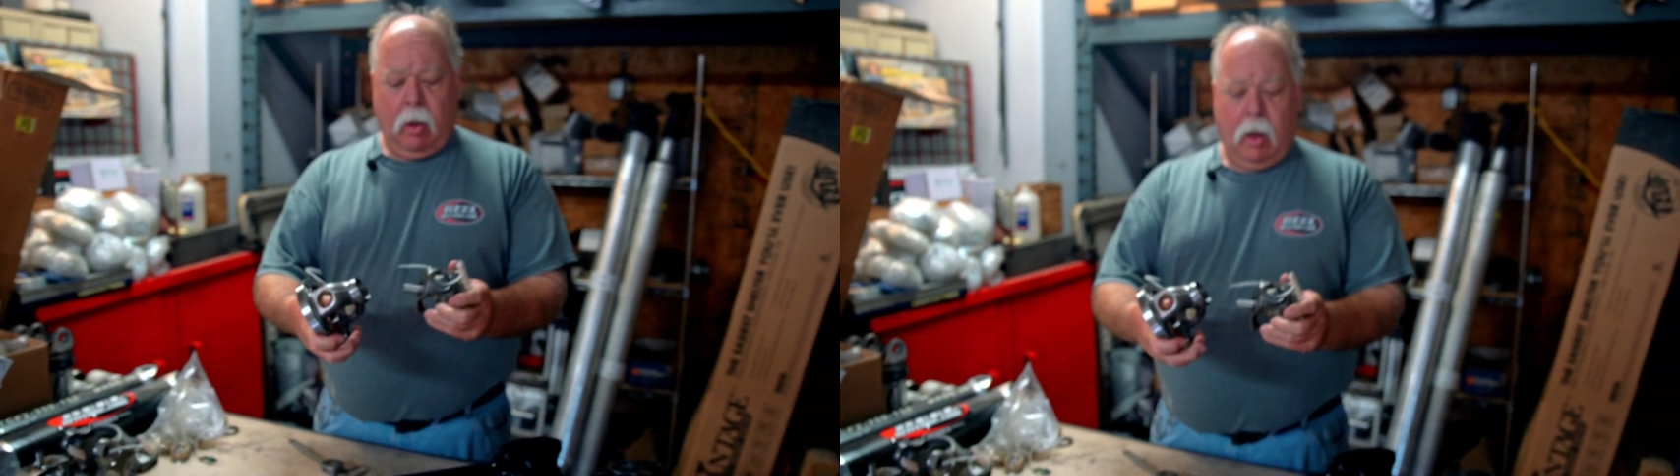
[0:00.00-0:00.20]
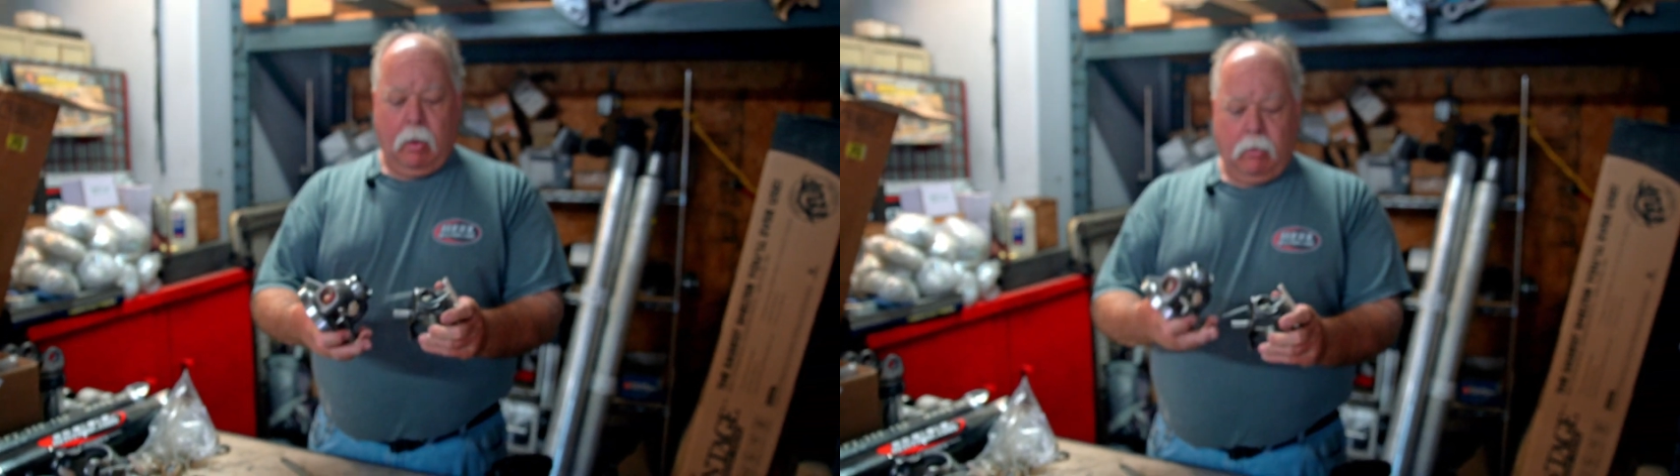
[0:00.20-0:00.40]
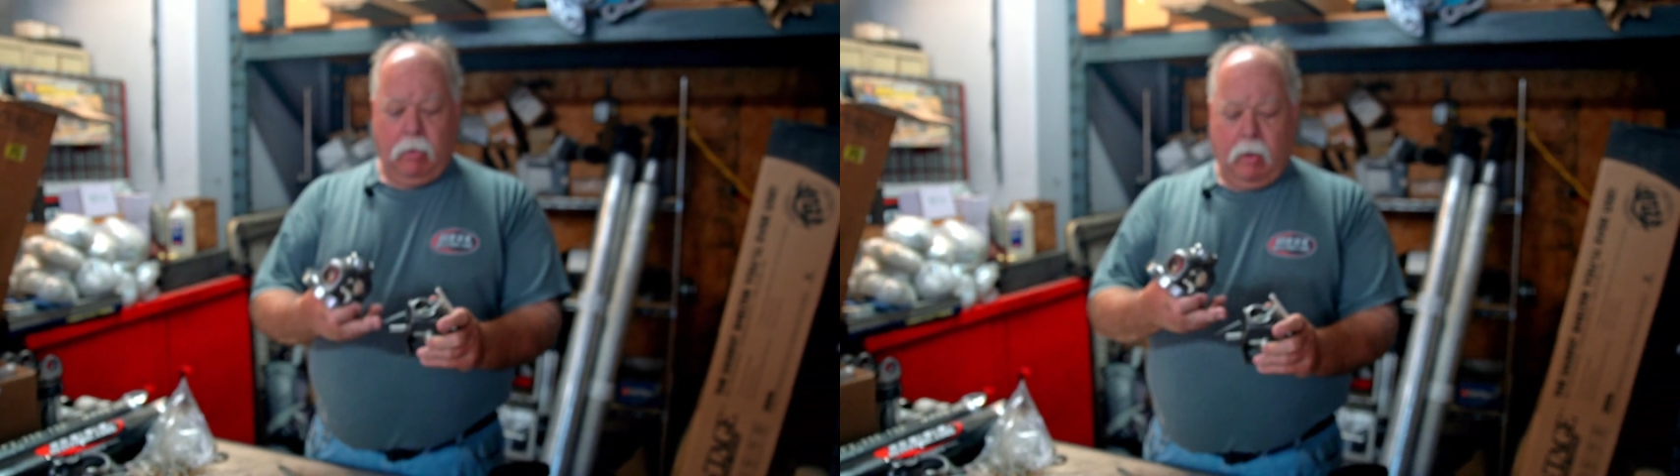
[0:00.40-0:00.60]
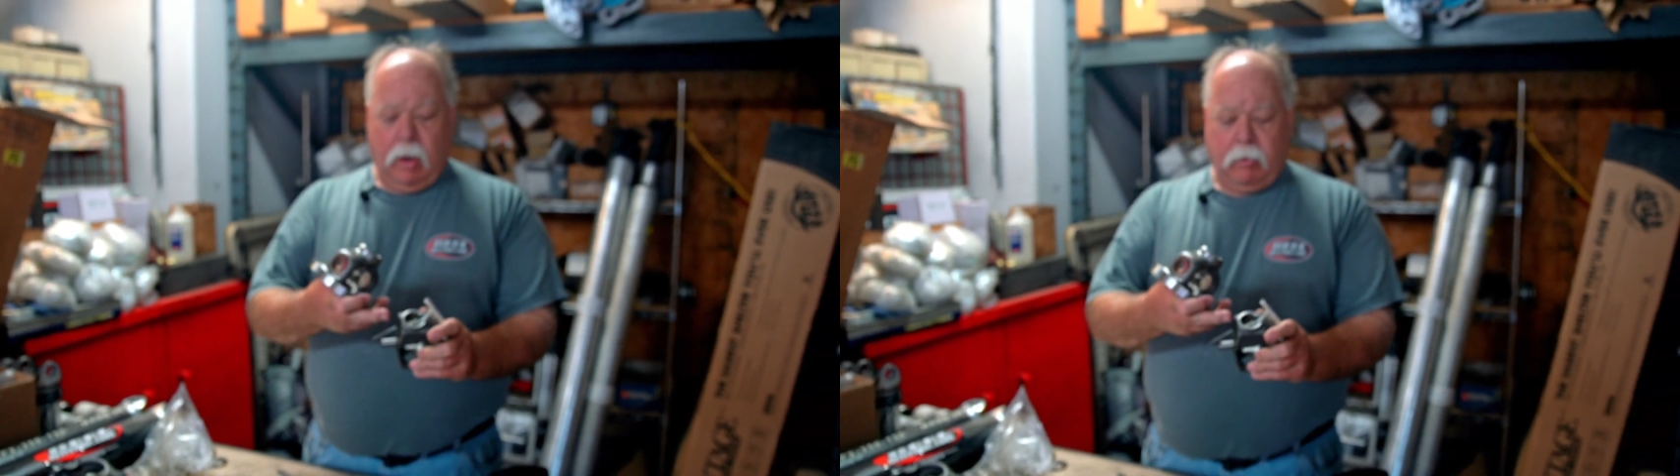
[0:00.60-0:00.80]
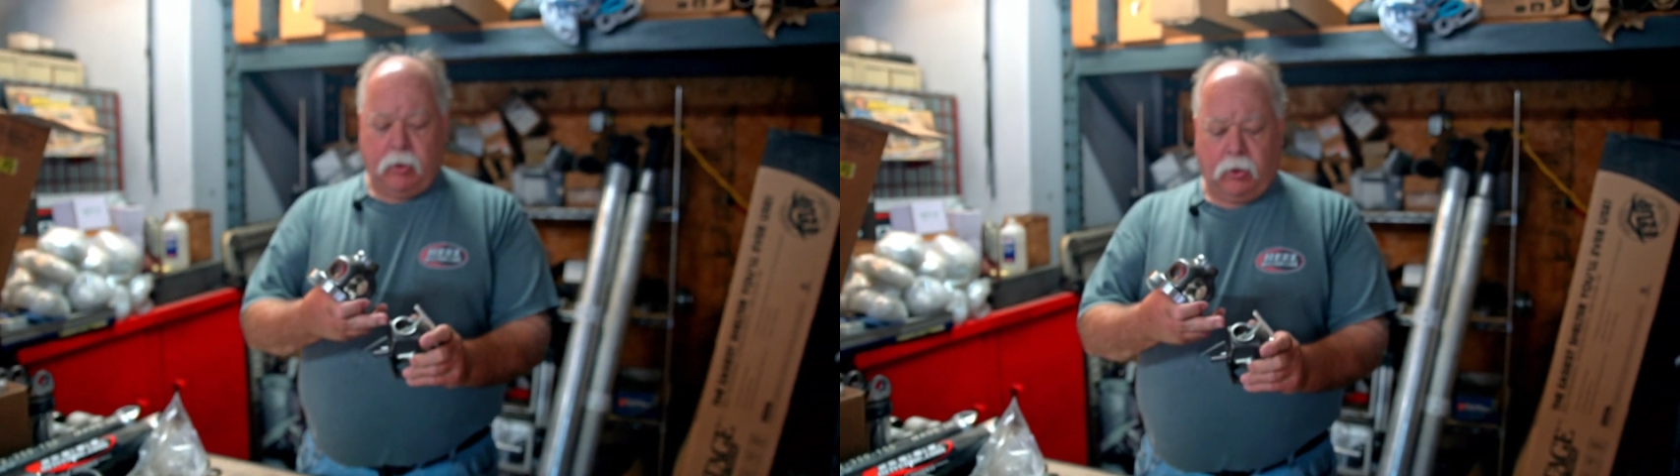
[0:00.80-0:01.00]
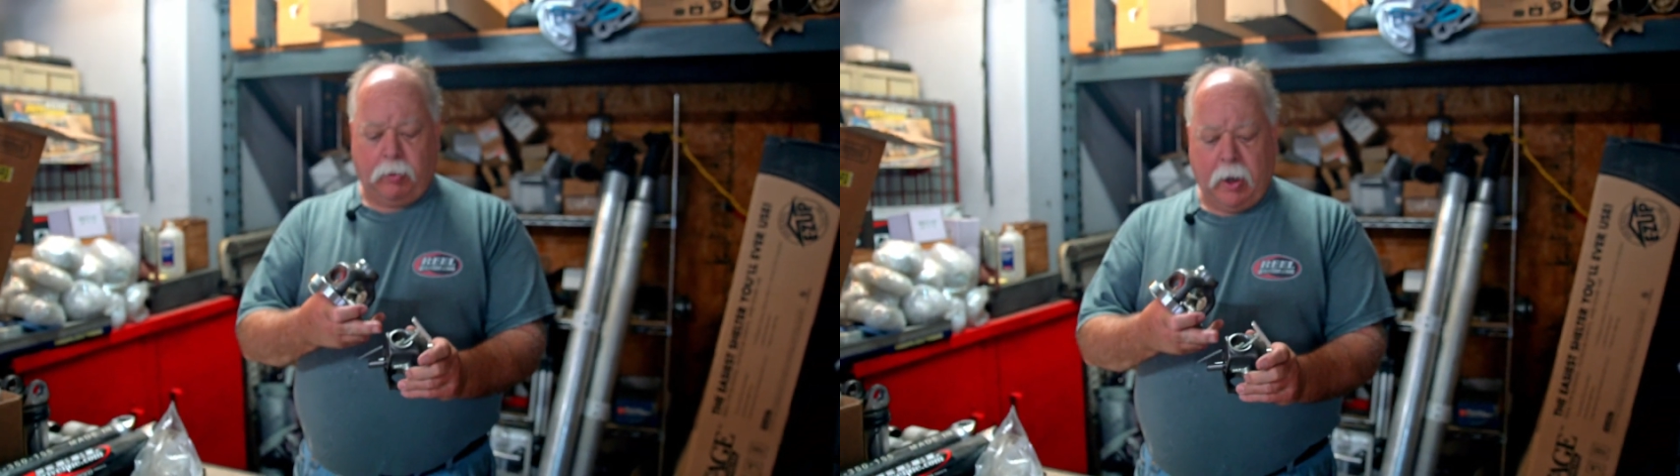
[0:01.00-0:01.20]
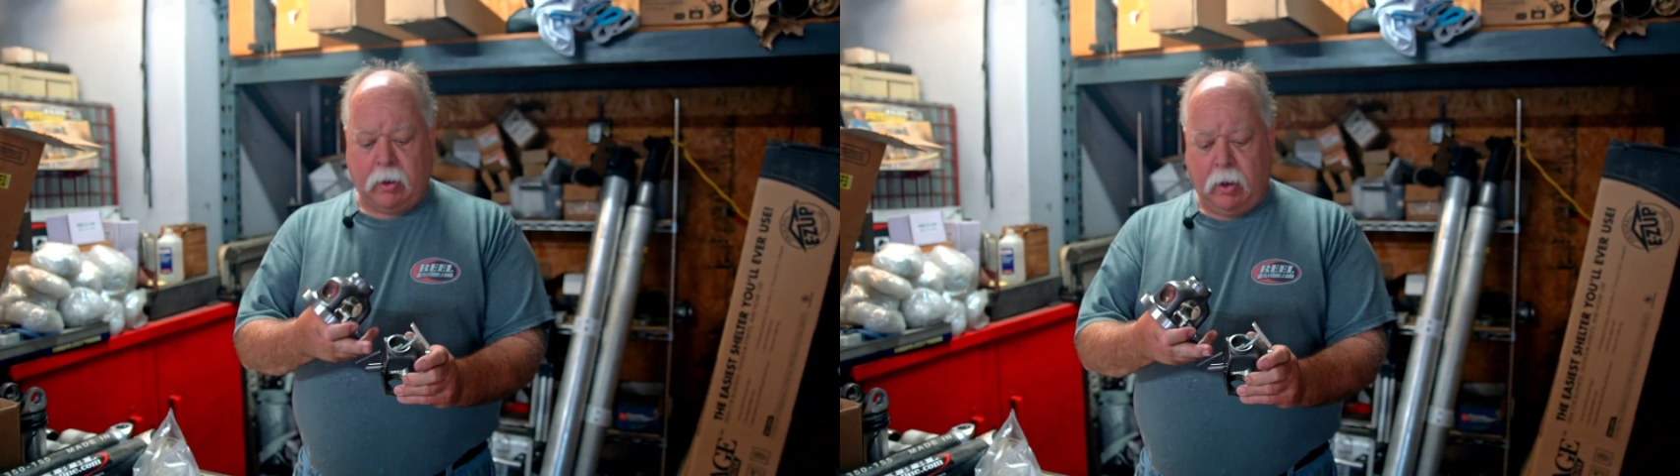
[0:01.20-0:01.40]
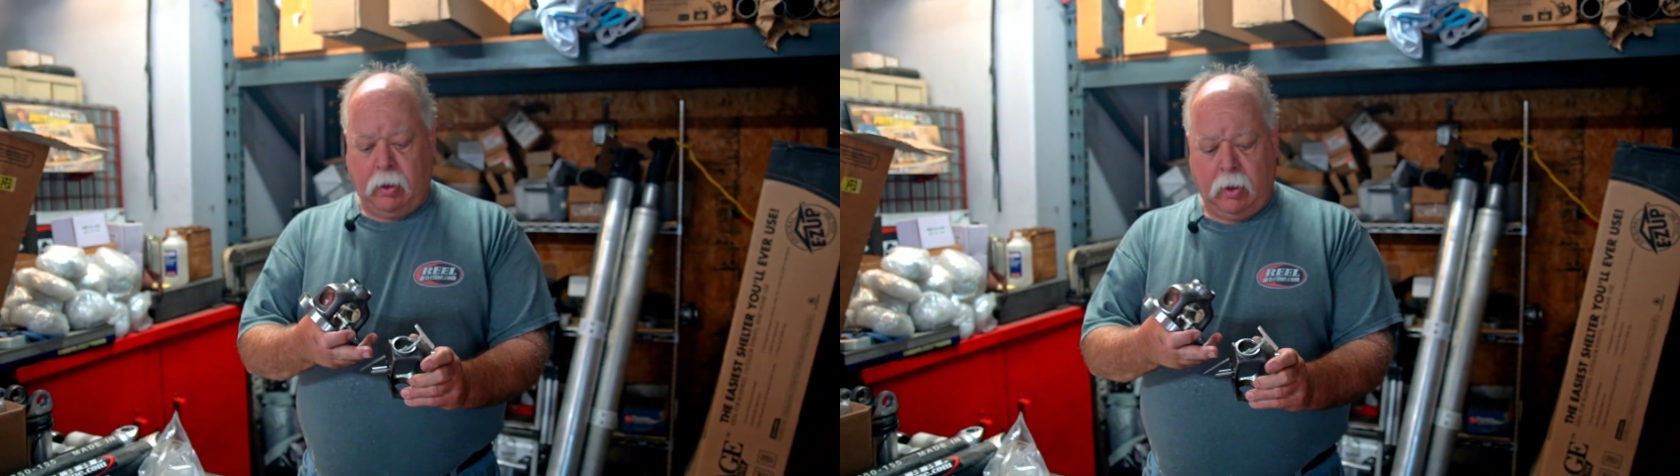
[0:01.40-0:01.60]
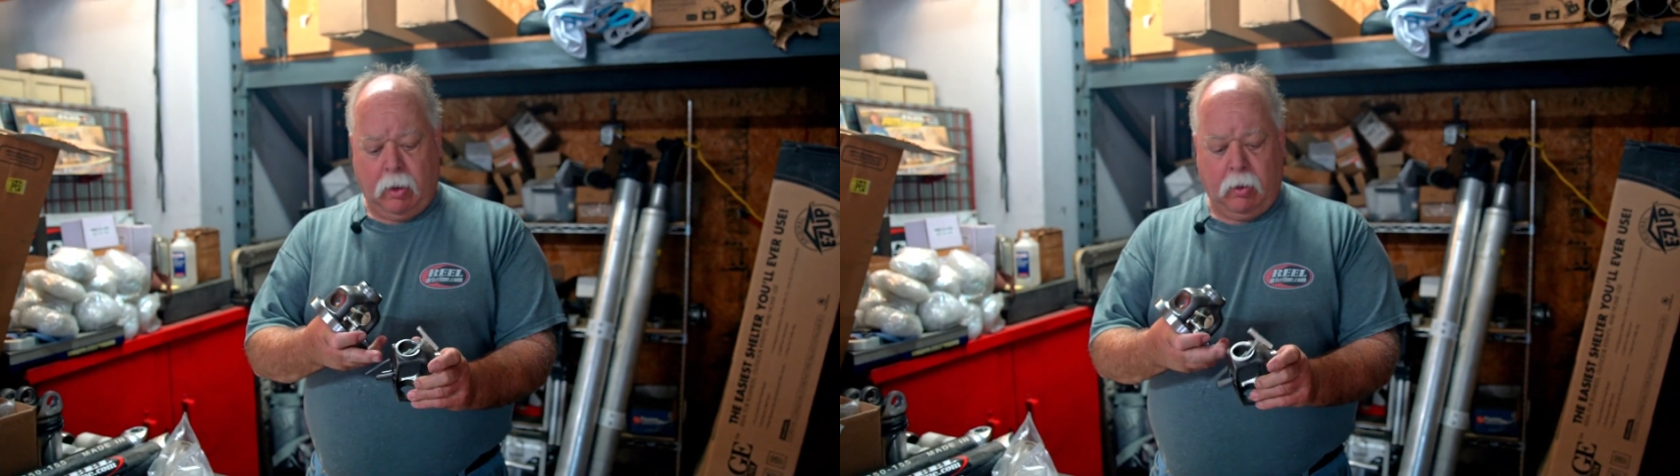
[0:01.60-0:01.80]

I'm suspecting that